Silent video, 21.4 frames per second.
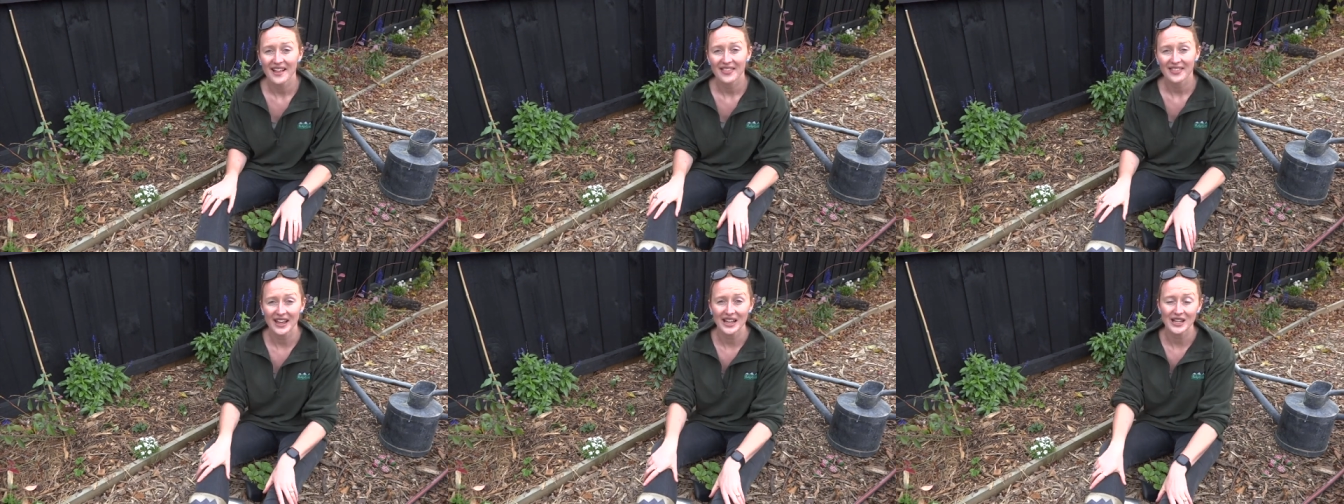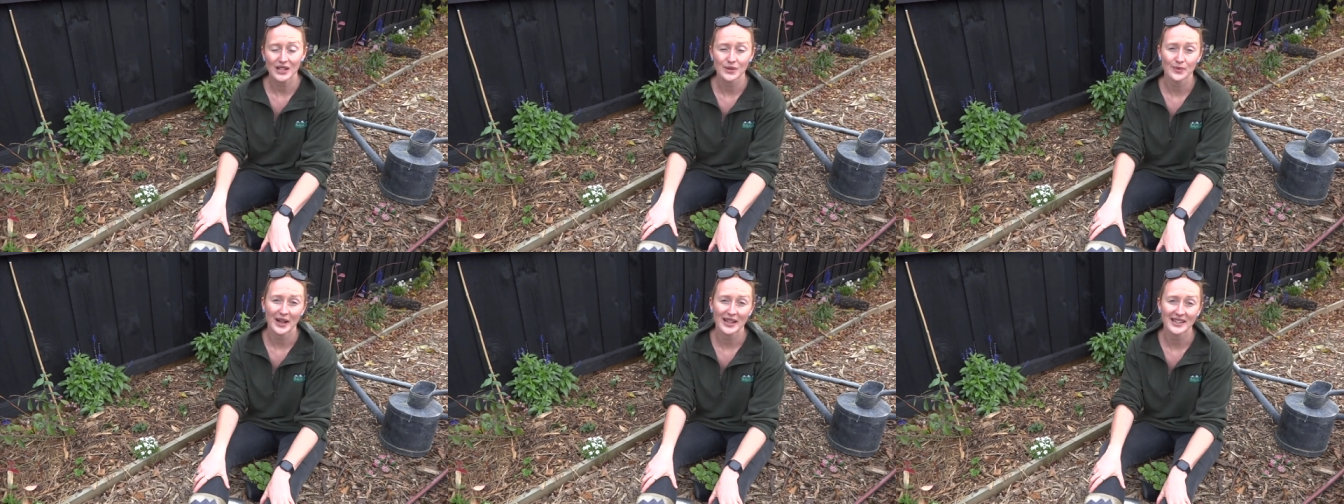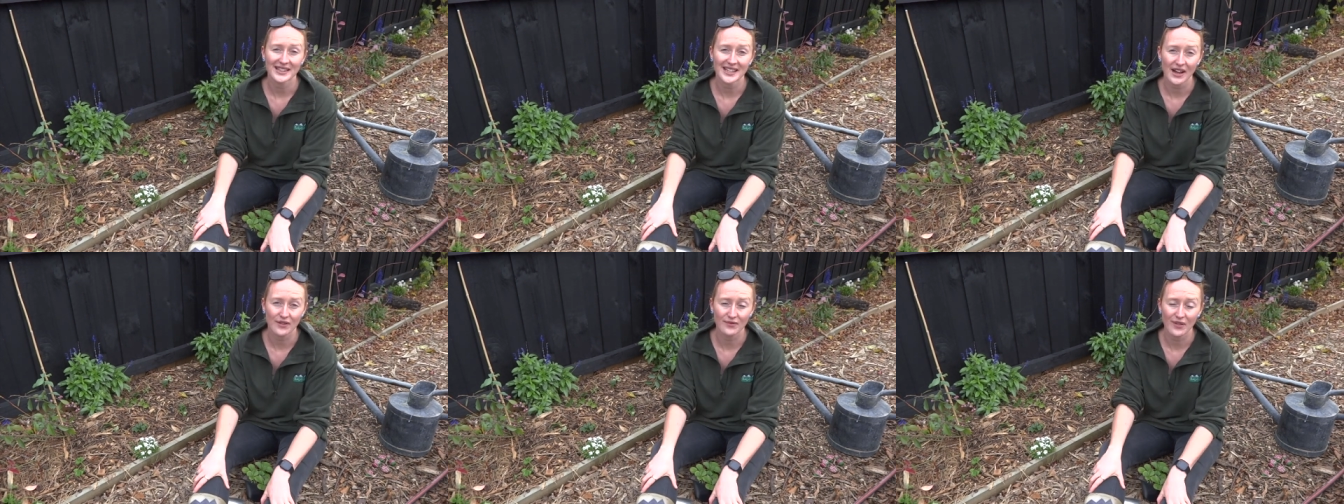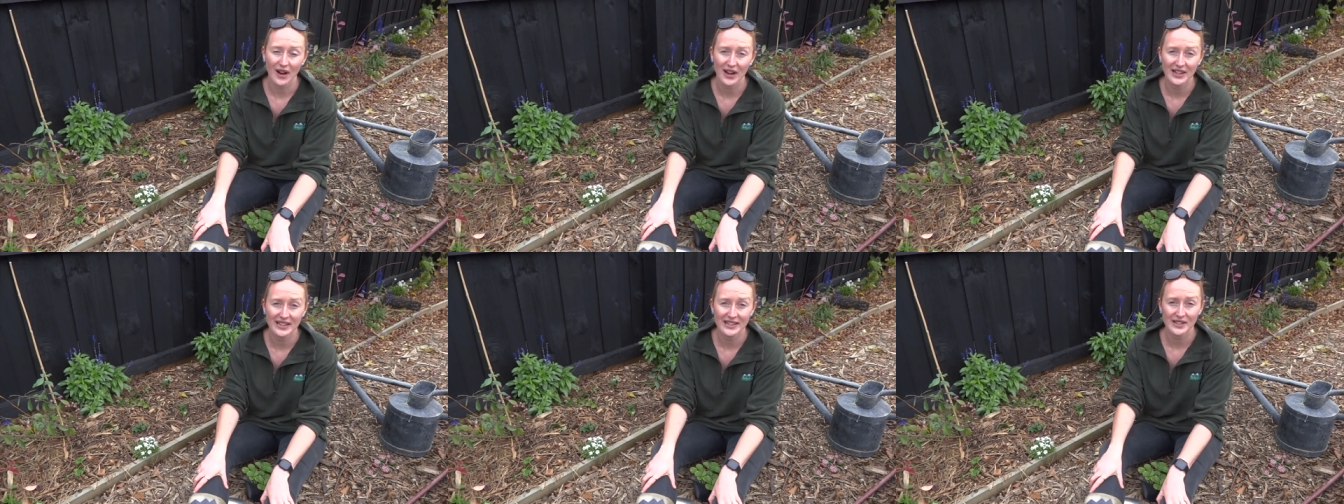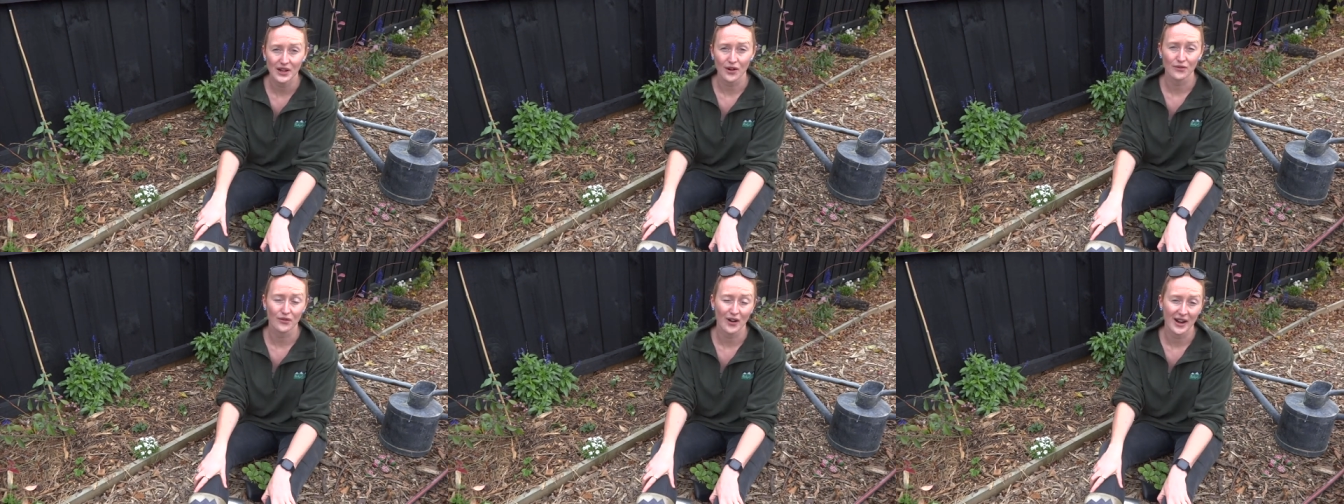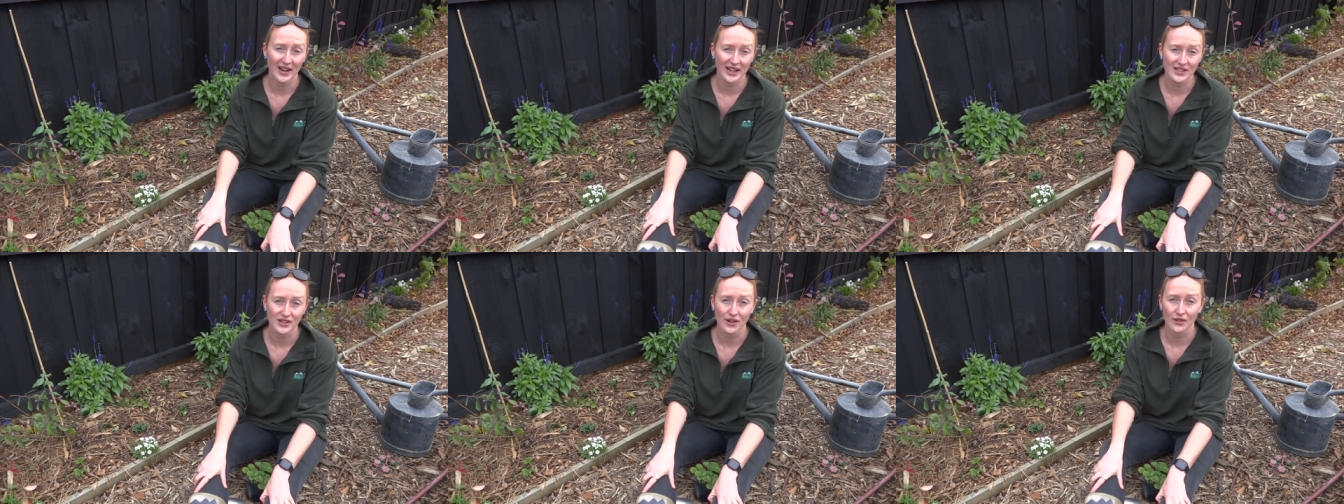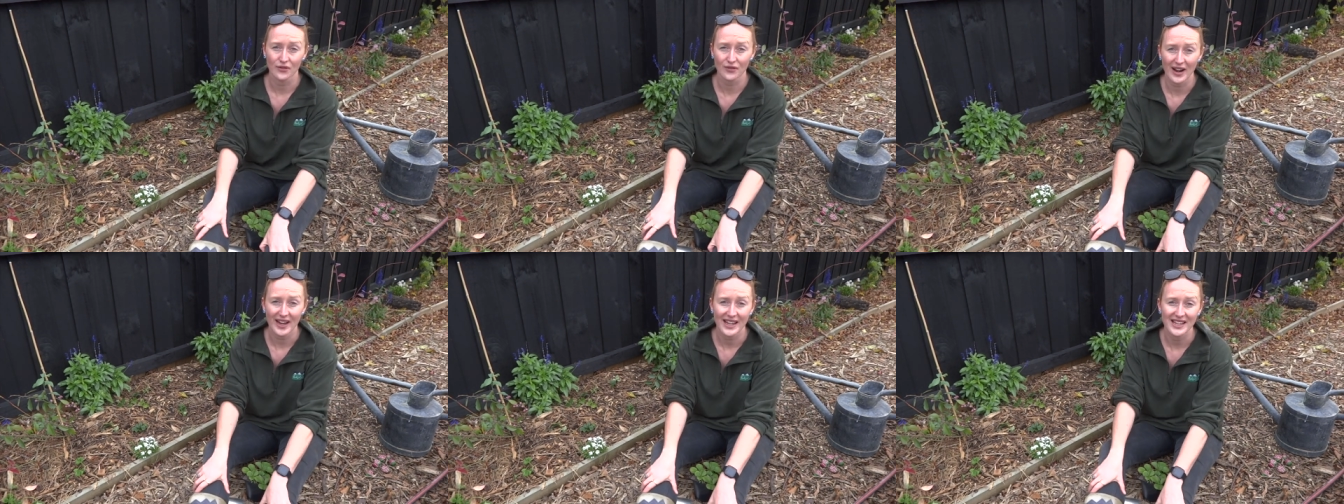These ones are runners of runners
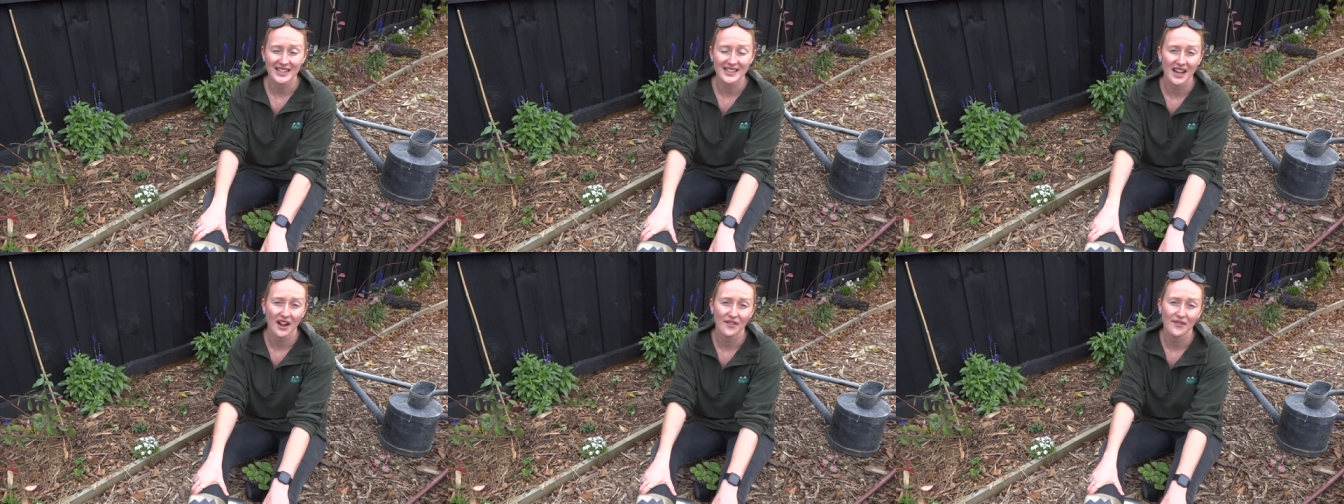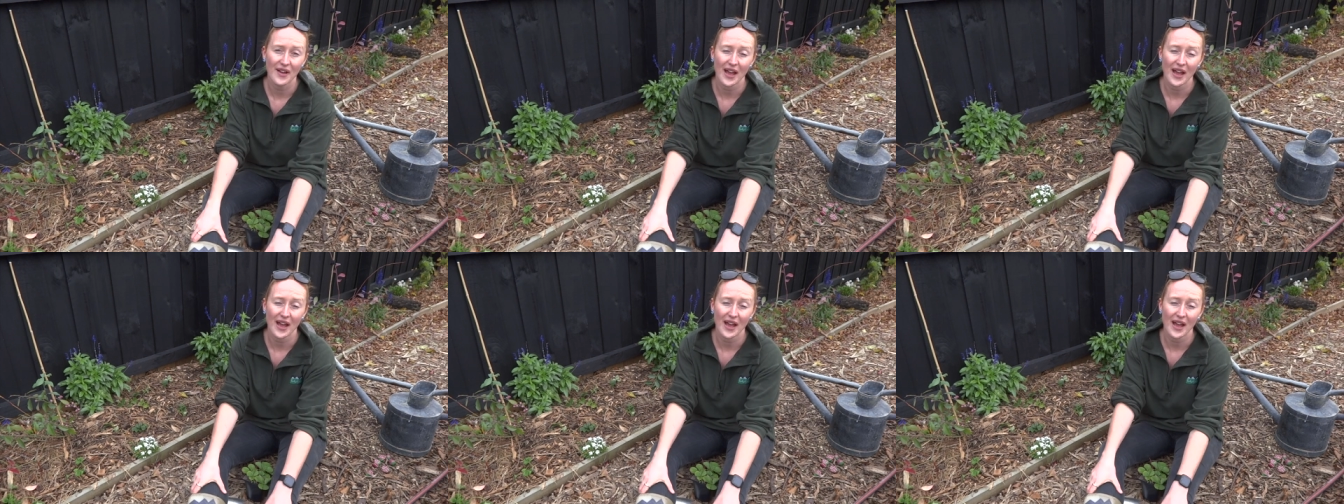of runners that I've